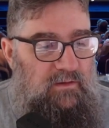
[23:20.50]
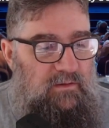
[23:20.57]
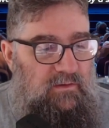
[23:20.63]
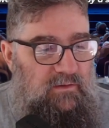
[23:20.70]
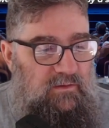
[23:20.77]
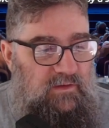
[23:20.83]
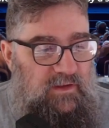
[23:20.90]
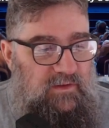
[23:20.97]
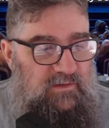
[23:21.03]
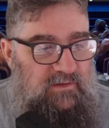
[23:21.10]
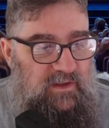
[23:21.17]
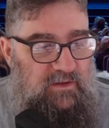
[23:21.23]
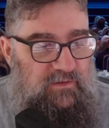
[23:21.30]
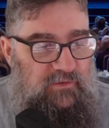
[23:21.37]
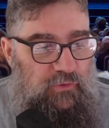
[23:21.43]

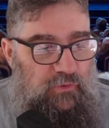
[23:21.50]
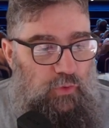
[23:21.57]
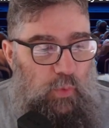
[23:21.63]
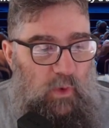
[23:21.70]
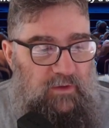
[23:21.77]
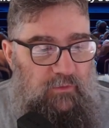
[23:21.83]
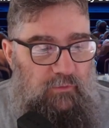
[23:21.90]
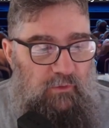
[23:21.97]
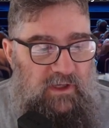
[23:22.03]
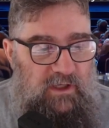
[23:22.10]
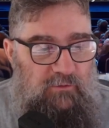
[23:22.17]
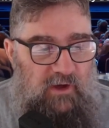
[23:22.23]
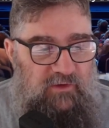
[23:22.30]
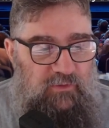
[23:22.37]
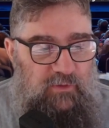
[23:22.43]
66213
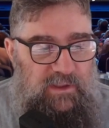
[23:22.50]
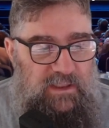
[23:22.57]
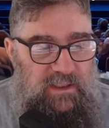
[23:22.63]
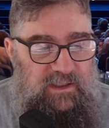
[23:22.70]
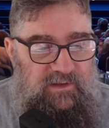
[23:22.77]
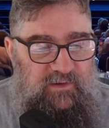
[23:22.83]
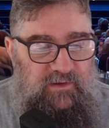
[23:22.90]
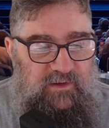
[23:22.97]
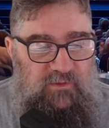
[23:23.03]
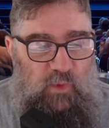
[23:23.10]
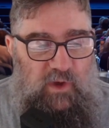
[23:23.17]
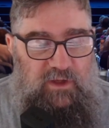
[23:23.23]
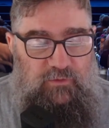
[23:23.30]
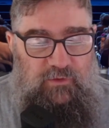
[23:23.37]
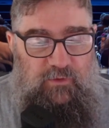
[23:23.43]
gradually eases its
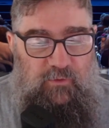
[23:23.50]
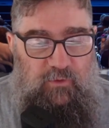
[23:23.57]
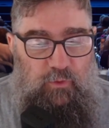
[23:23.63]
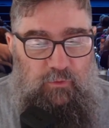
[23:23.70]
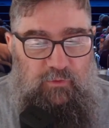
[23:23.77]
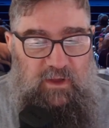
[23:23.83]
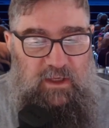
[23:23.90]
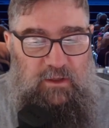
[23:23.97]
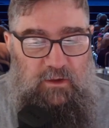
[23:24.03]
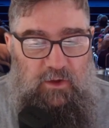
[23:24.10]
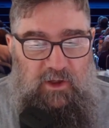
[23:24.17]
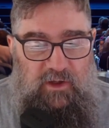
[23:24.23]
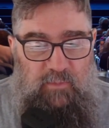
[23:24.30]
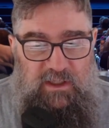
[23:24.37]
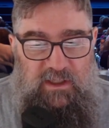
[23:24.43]
way onto the North Kent
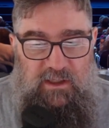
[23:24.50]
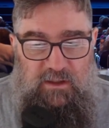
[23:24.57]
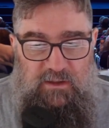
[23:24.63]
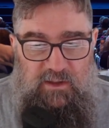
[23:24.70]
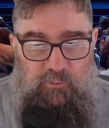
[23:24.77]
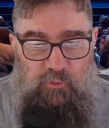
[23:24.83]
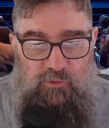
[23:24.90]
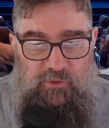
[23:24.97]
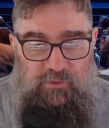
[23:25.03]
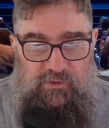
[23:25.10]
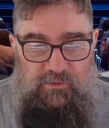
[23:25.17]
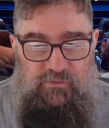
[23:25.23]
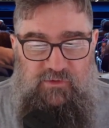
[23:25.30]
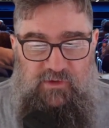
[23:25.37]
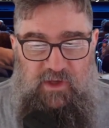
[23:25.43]
line, making liberal use
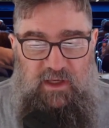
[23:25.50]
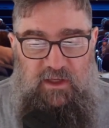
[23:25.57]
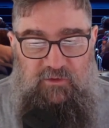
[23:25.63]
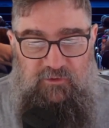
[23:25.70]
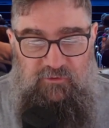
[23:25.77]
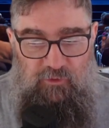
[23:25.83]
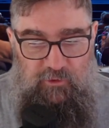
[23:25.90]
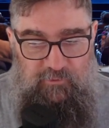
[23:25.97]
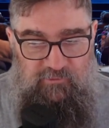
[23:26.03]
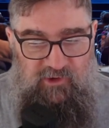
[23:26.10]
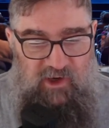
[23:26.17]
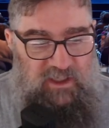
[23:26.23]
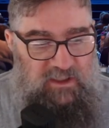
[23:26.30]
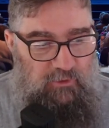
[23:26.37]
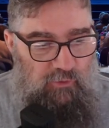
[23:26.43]
of sand to try and
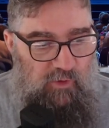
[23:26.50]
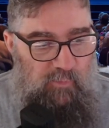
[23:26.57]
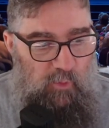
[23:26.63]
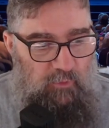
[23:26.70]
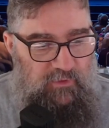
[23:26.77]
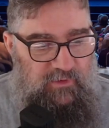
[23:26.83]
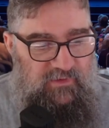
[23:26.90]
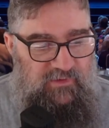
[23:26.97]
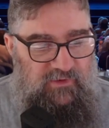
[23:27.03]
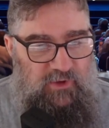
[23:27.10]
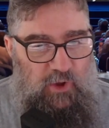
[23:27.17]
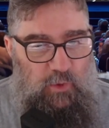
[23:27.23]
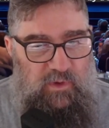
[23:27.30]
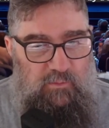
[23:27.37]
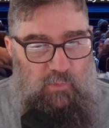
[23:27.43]
retain grip on this
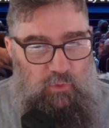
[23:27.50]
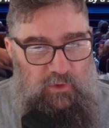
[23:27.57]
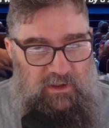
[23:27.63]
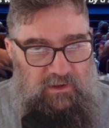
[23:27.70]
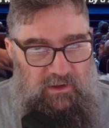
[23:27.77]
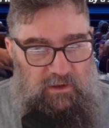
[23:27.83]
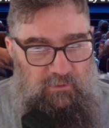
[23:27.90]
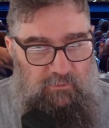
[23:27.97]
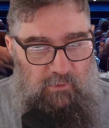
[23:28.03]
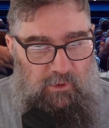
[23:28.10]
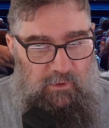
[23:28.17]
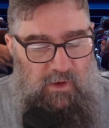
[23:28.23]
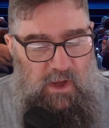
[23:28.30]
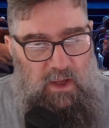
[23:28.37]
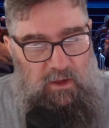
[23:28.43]
snowy morning to
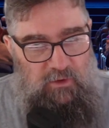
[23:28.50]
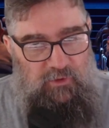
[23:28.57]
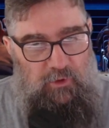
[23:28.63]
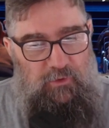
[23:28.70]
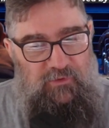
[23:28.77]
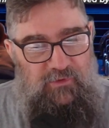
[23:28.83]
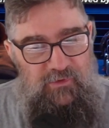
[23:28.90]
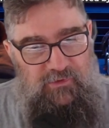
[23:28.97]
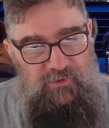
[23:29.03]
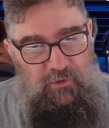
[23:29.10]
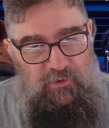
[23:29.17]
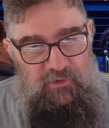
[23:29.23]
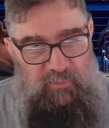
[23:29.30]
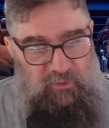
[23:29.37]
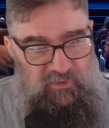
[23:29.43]
Heathrow. Notice the
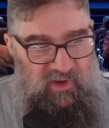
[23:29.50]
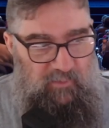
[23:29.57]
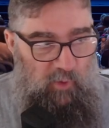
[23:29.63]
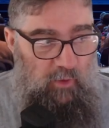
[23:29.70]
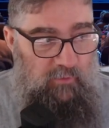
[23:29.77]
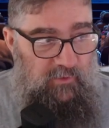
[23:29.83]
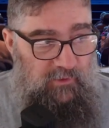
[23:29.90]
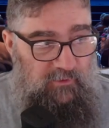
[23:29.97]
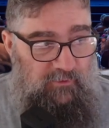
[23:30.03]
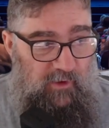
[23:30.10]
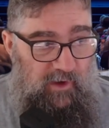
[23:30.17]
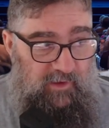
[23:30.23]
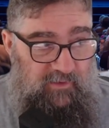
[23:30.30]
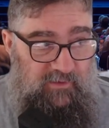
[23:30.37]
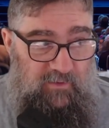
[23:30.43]
snow's built up over the
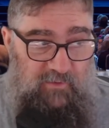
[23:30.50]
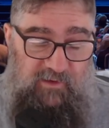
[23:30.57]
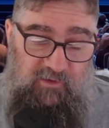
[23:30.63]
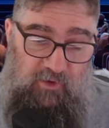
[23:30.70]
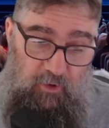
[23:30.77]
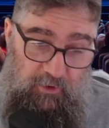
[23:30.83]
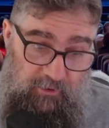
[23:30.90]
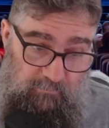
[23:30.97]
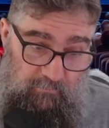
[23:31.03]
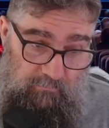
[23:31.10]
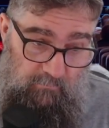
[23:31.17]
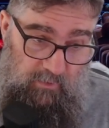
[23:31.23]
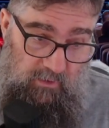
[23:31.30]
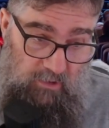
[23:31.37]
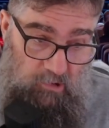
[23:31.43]
tracks. Now that's kind
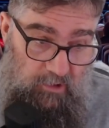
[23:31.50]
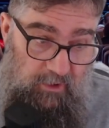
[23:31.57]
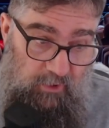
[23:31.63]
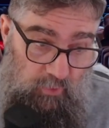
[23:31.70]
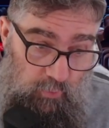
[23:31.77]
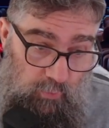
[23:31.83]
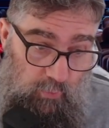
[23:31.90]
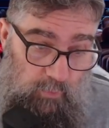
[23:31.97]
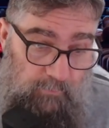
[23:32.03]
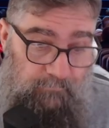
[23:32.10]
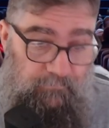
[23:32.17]
of cool.